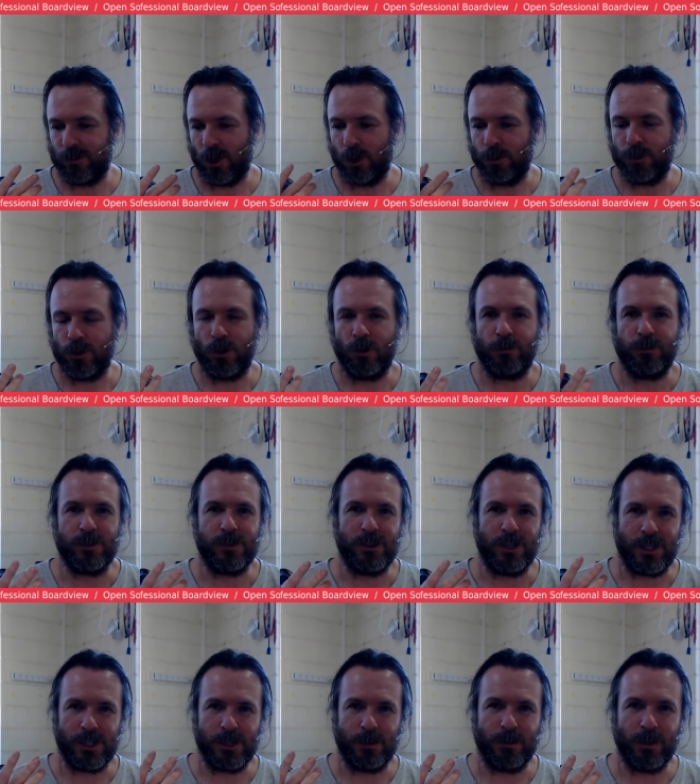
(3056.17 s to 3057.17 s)
Open Office
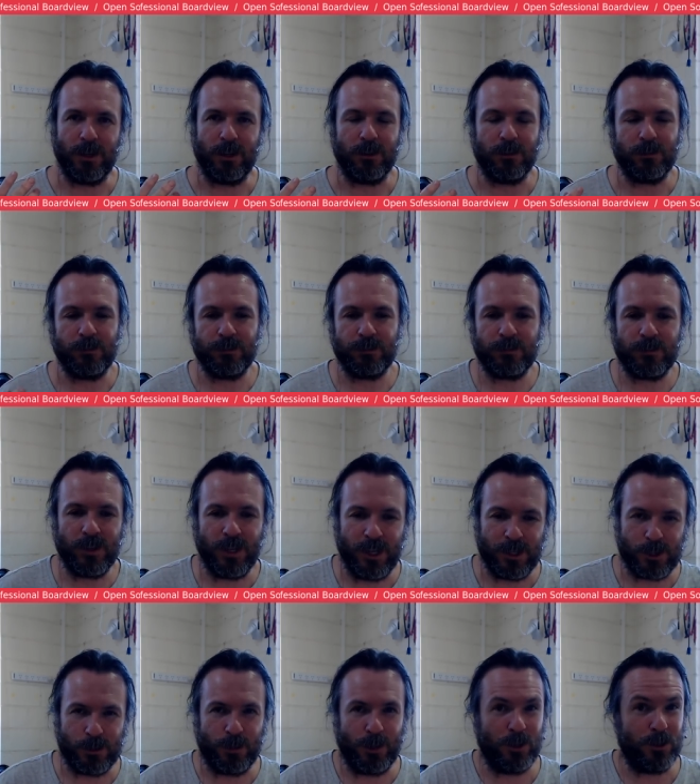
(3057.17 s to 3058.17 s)
XML
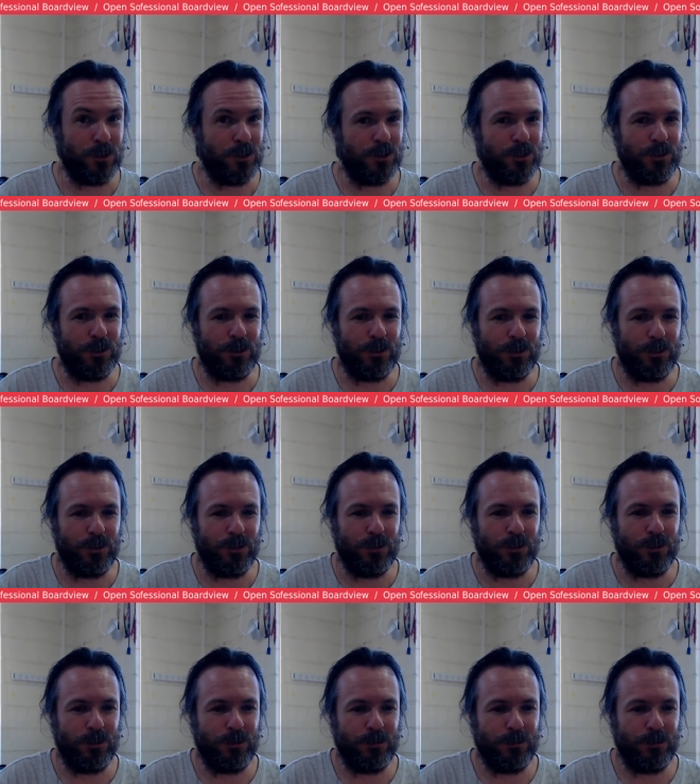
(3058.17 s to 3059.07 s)
as opposed to